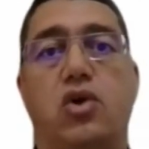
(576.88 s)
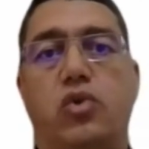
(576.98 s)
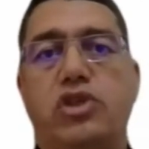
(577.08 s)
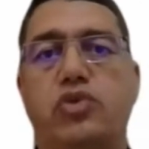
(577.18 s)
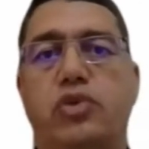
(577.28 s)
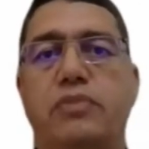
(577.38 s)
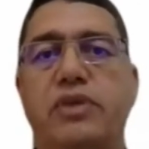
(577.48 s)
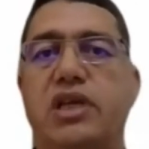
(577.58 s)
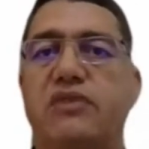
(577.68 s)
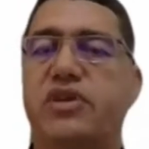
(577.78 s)
which will be
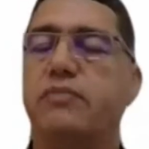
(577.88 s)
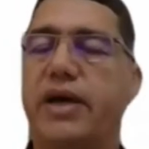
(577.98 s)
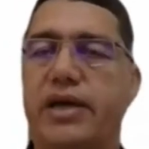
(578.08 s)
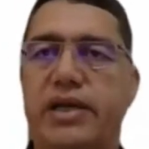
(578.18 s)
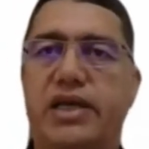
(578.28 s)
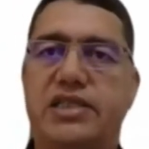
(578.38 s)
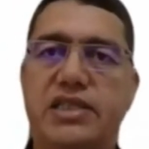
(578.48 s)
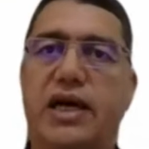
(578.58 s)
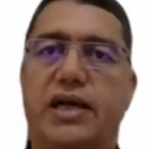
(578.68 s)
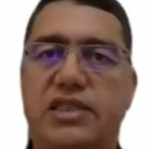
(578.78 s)
delivered by
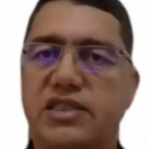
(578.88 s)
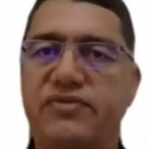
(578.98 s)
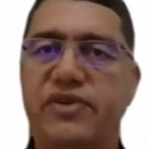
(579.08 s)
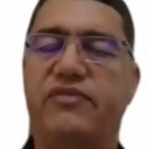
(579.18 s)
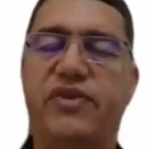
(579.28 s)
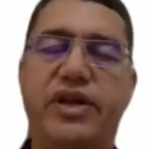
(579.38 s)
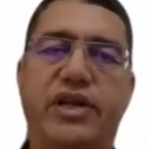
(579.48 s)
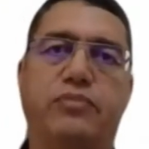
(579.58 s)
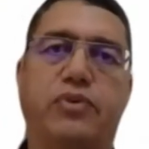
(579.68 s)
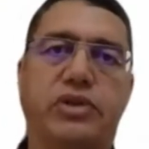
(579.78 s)
ACI. It's a very,
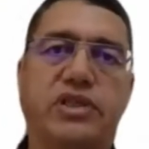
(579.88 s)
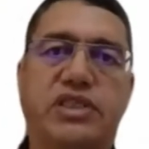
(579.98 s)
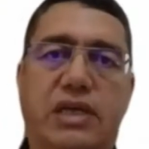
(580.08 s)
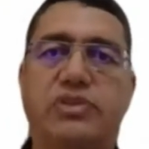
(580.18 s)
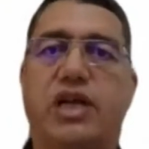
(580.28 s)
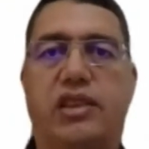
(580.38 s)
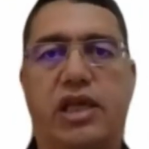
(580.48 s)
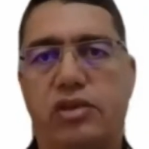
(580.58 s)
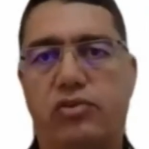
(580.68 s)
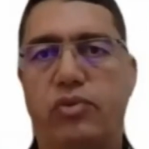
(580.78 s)
very important subject
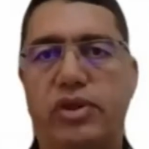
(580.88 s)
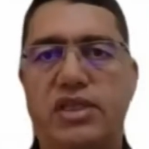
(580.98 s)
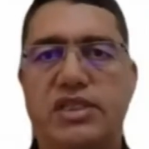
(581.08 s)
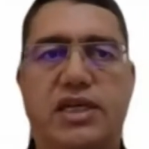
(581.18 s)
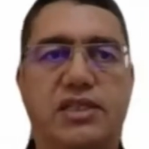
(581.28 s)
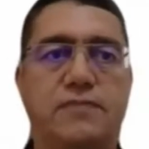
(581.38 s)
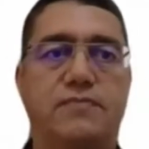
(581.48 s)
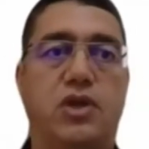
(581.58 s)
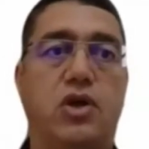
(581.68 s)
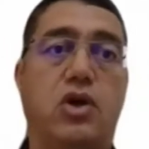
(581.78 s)
that we will discuss.
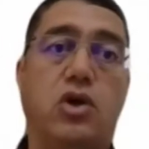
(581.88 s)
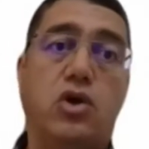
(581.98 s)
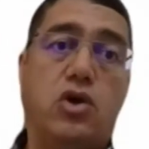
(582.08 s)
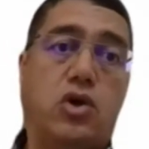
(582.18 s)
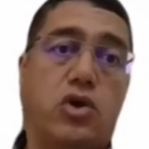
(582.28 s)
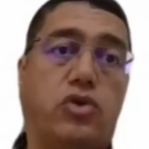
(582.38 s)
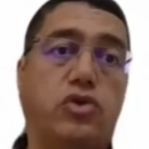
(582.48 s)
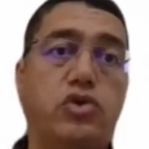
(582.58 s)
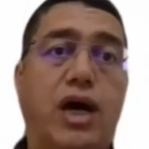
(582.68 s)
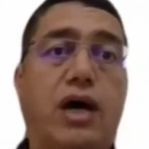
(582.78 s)
The
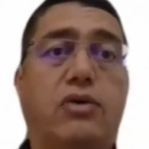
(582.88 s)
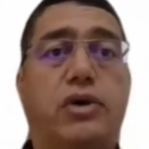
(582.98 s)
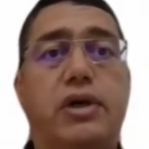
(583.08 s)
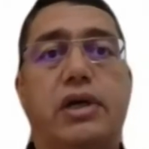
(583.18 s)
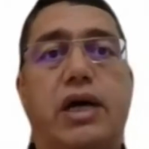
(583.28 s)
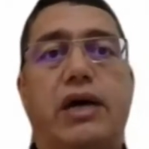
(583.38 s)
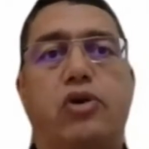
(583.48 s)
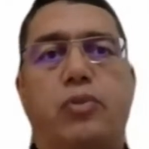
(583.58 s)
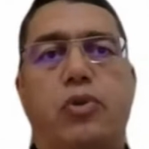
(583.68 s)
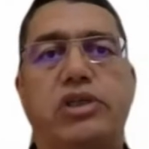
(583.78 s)
2-hour
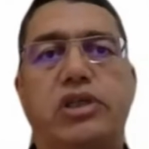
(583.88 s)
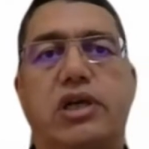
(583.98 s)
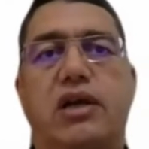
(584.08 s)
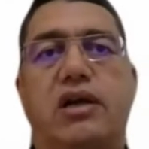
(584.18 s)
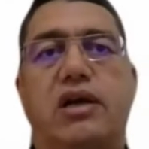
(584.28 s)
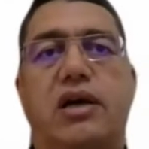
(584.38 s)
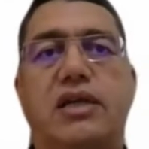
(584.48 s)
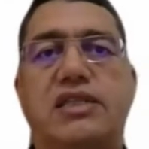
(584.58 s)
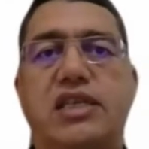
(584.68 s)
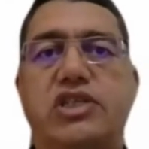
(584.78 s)

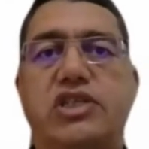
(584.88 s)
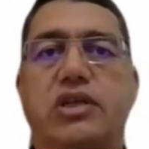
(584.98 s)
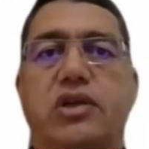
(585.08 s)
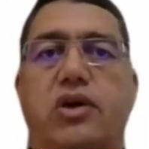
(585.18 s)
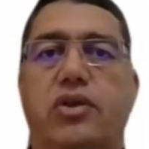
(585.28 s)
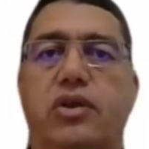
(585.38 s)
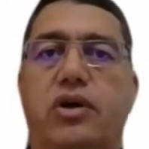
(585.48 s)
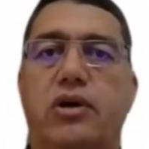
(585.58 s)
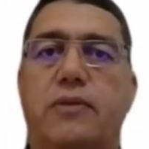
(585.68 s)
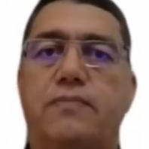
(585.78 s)
aeropolitical session, on
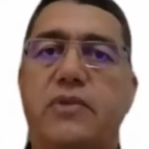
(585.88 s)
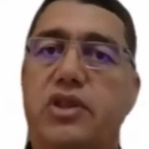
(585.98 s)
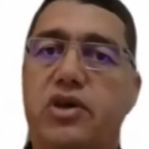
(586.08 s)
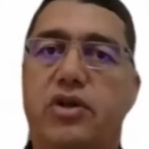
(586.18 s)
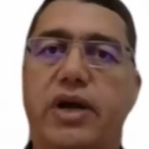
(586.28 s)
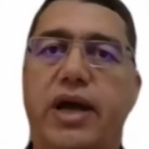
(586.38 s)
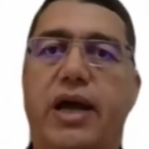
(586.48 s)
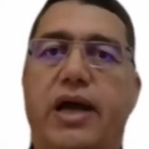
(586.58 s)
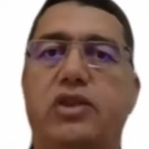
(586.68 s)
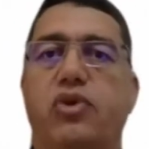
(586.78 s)
the other
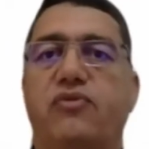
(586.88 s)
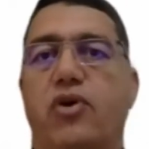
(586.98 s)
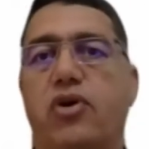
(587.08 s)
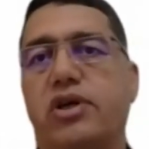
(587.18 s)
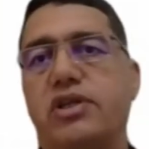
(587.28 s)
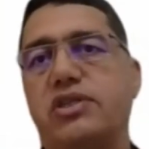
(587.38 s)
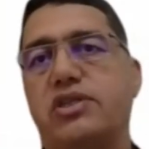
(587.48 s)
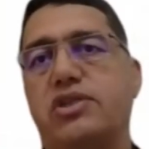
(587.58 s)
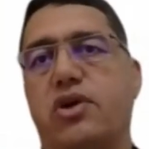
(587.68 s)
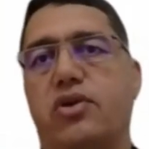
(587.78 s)
hand, will
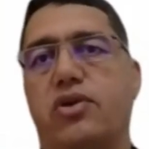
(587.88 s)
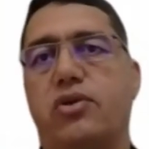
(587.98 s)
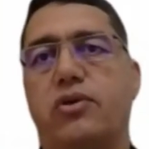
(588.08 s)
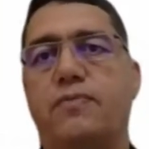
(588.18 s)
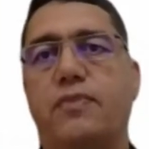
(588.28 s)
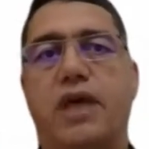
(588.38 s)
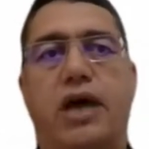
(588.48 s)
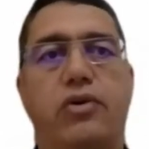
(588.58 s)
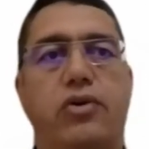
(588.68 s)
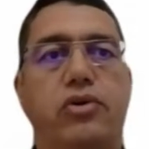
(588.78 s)
focus on the
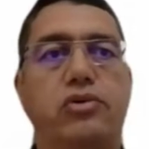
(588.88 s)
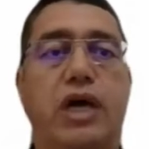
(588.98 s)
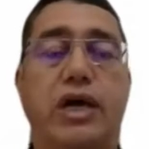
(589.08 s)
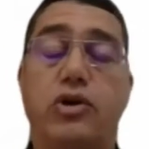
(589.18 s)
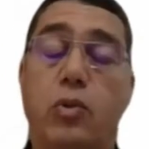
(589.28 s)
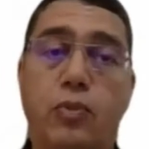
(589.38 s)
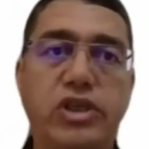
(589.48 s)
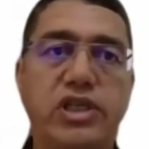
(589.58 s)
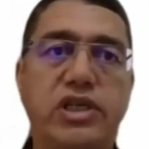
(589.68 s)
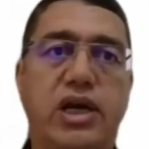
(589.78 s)

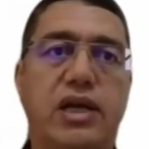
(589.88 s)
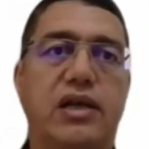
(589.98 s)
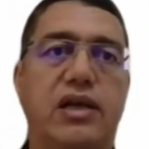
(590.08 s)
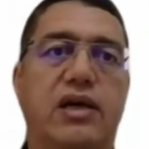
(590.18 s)
aeropolitical